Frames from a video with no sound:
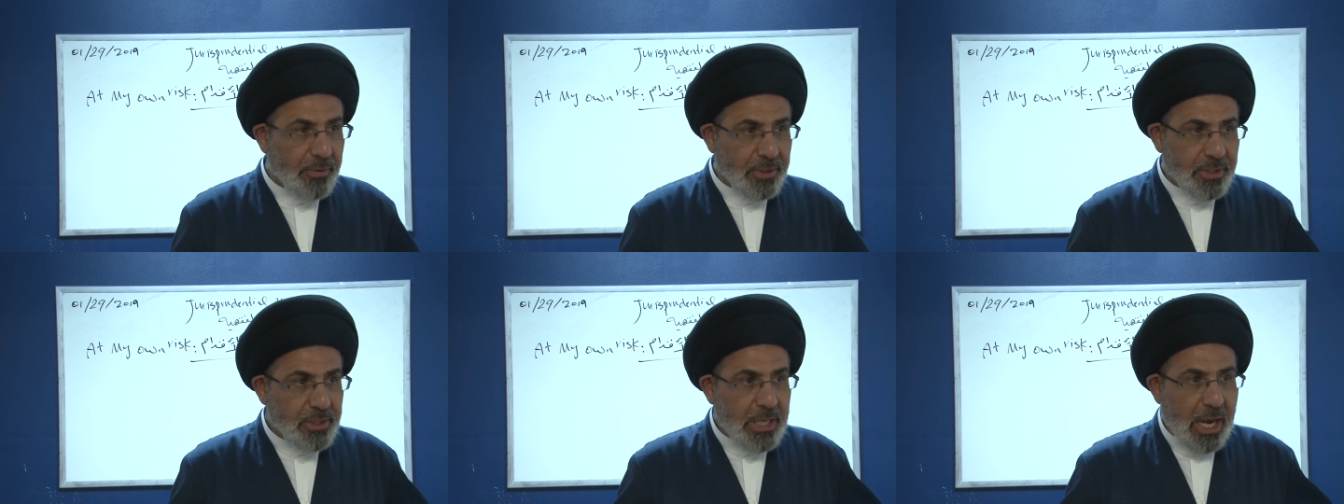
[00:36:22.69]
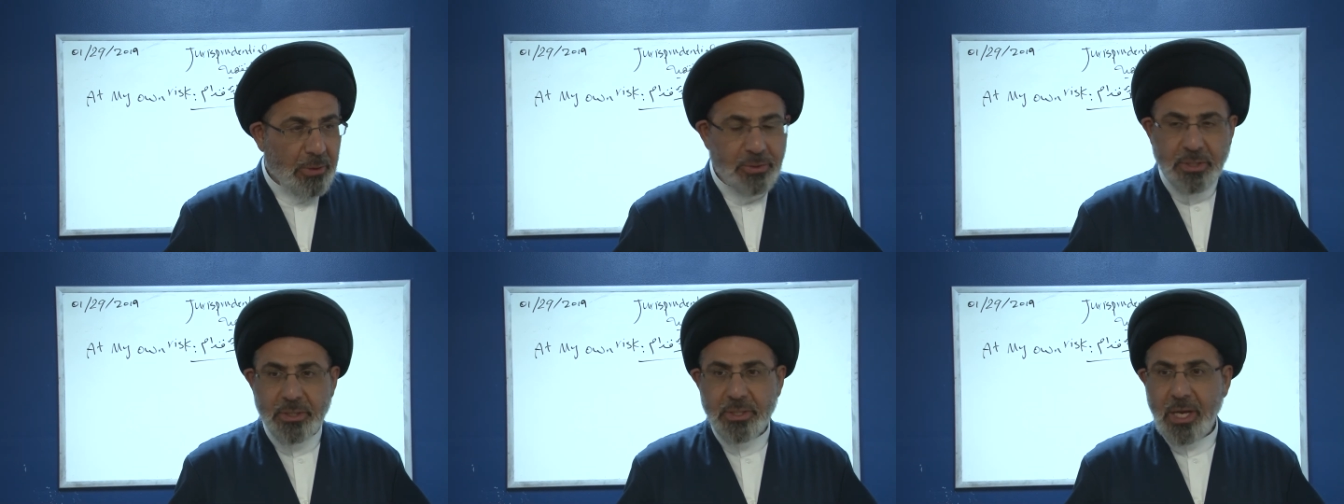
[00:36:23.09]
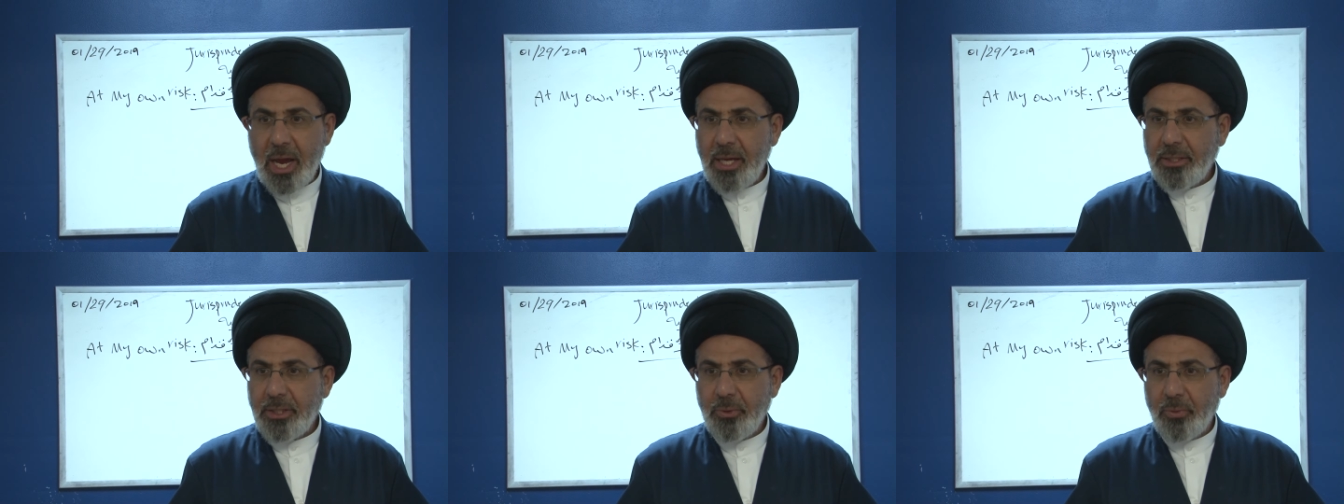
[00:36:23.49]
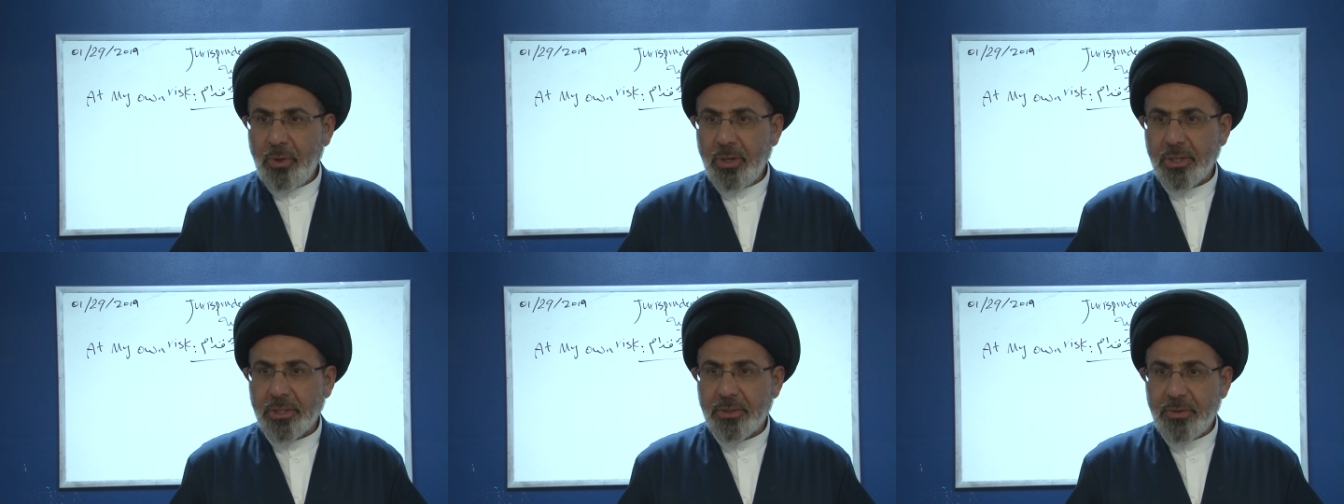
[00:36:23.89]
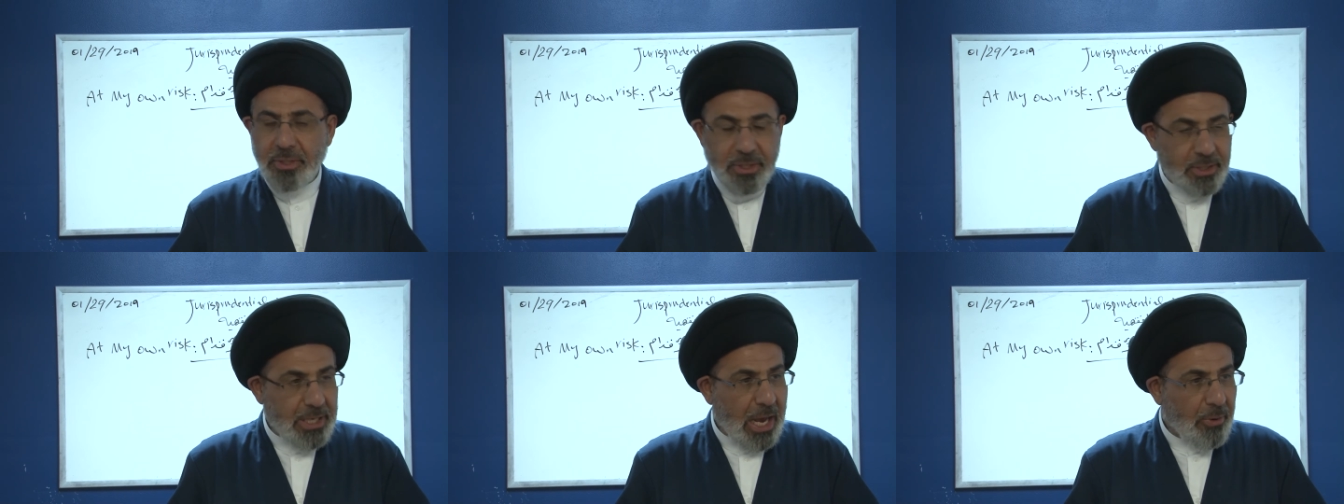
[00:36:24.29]
This is how society works.
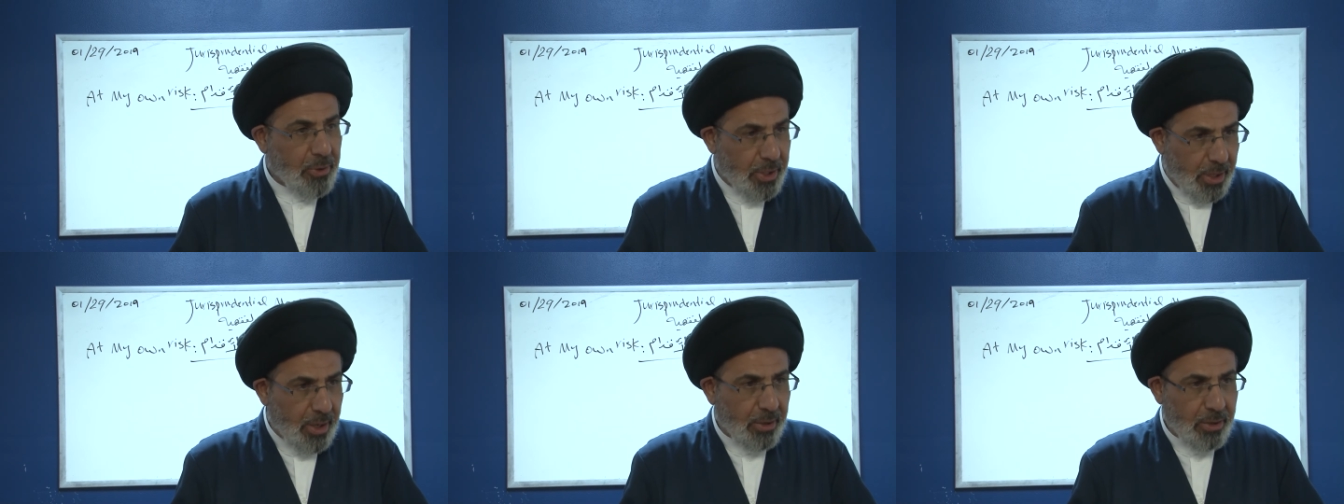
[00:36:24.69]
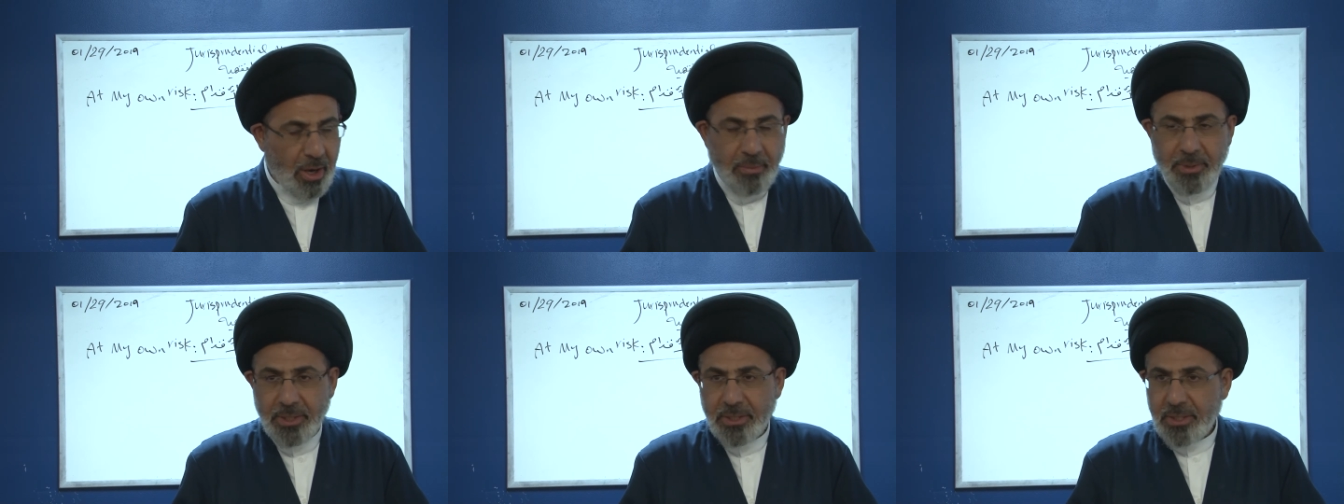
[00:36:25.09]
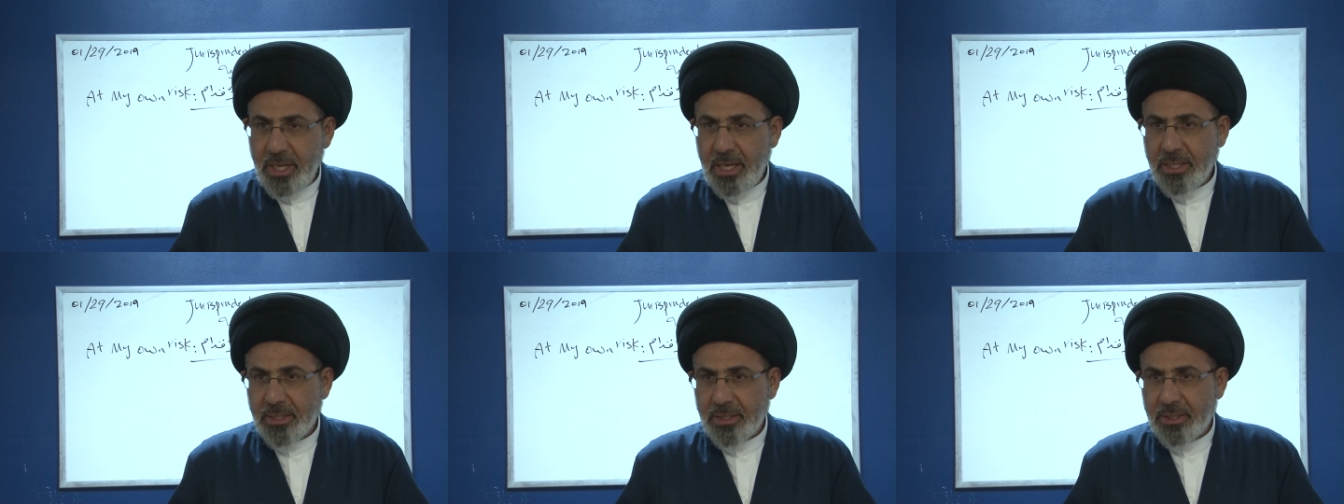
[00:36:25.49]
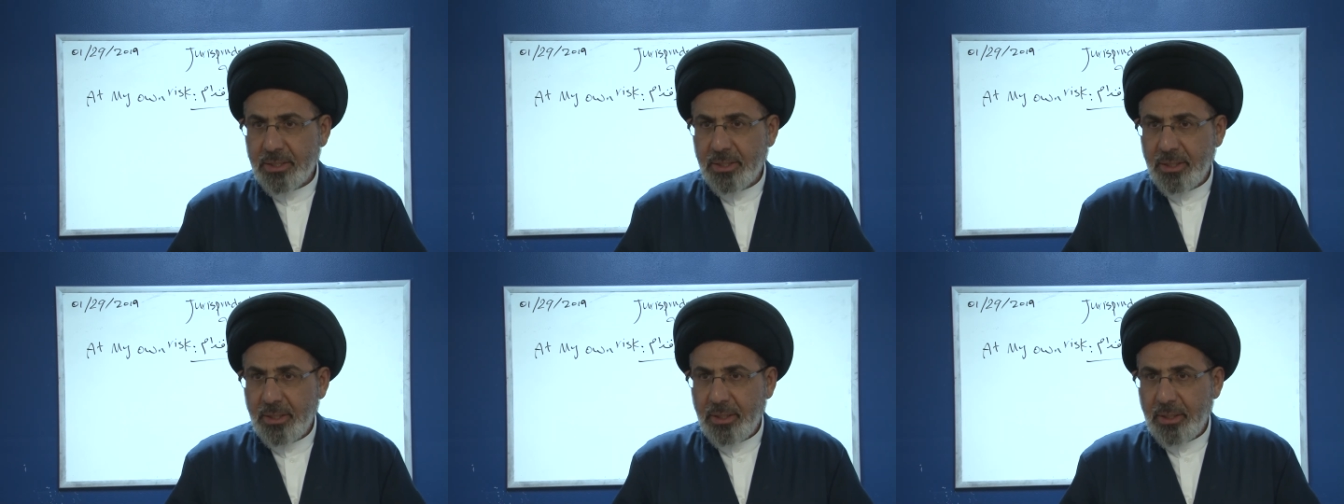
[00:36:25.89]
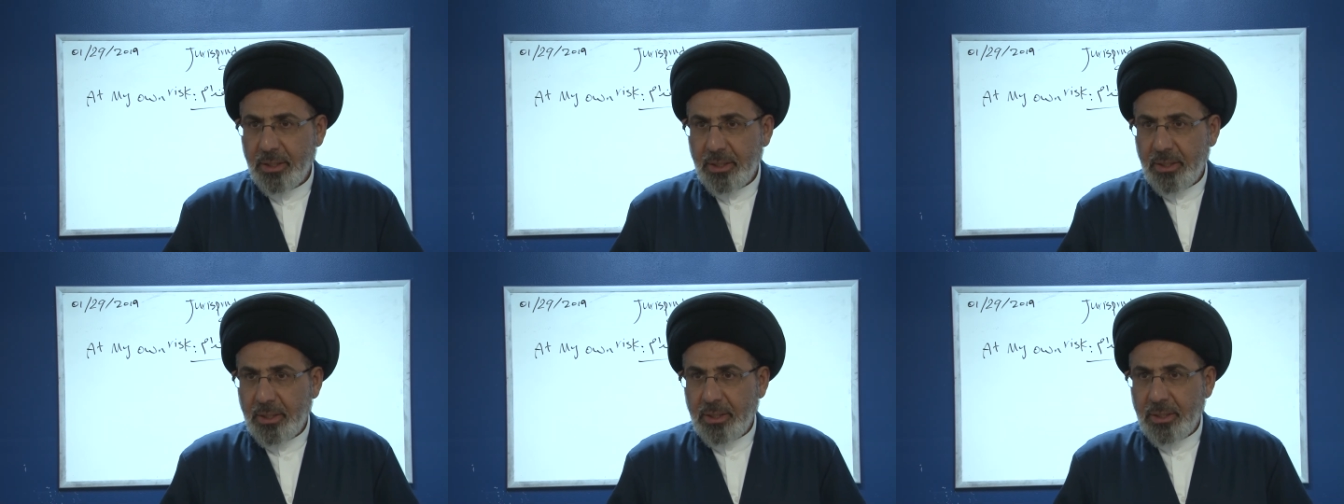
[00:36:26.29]
This is how common sense
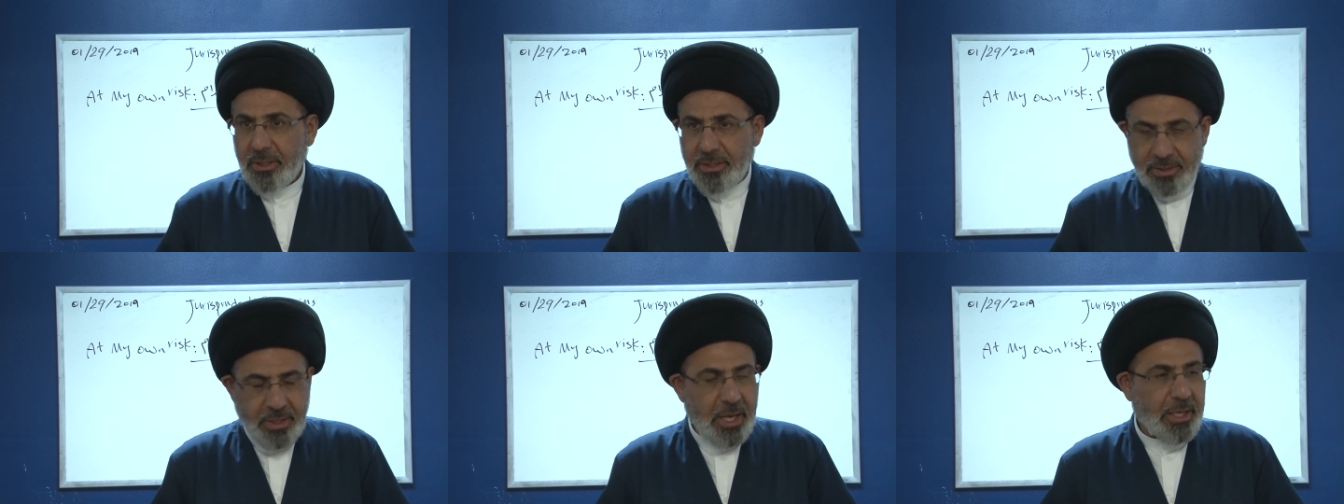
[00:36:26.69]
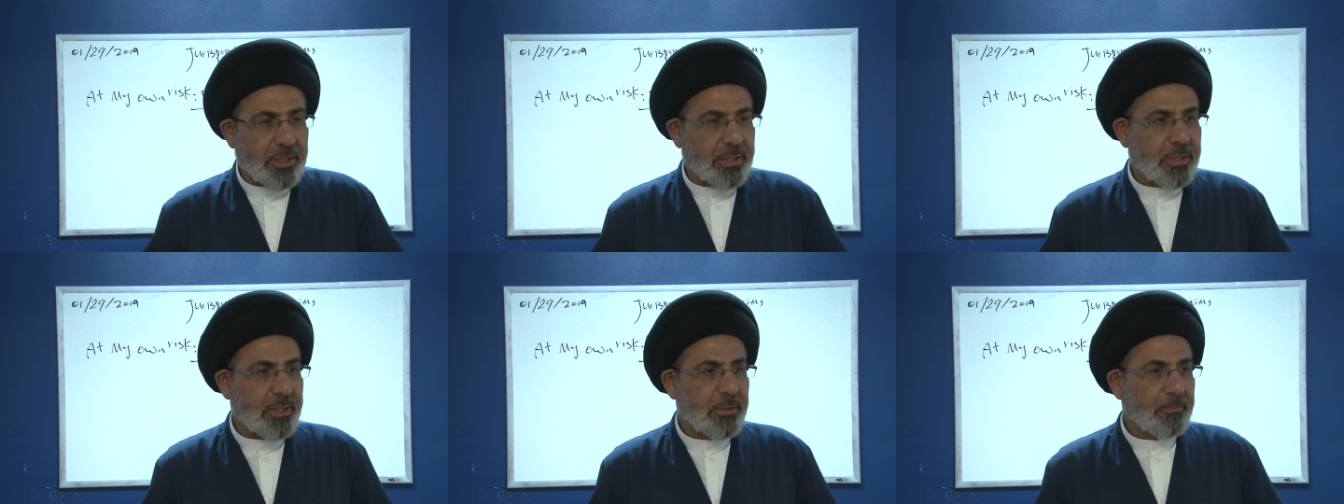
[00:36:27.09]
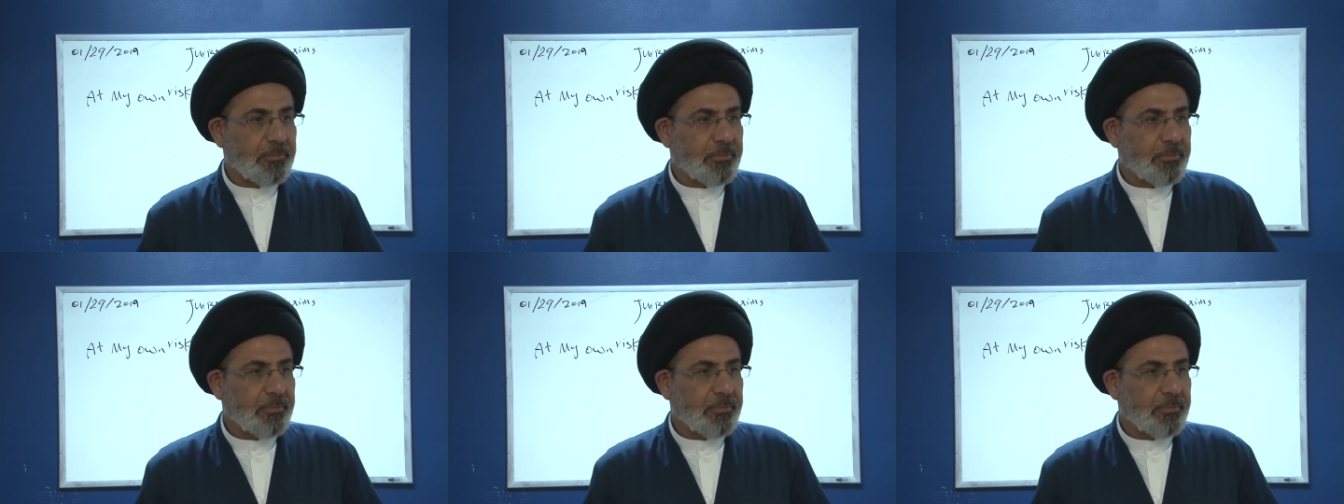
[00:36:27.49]
states.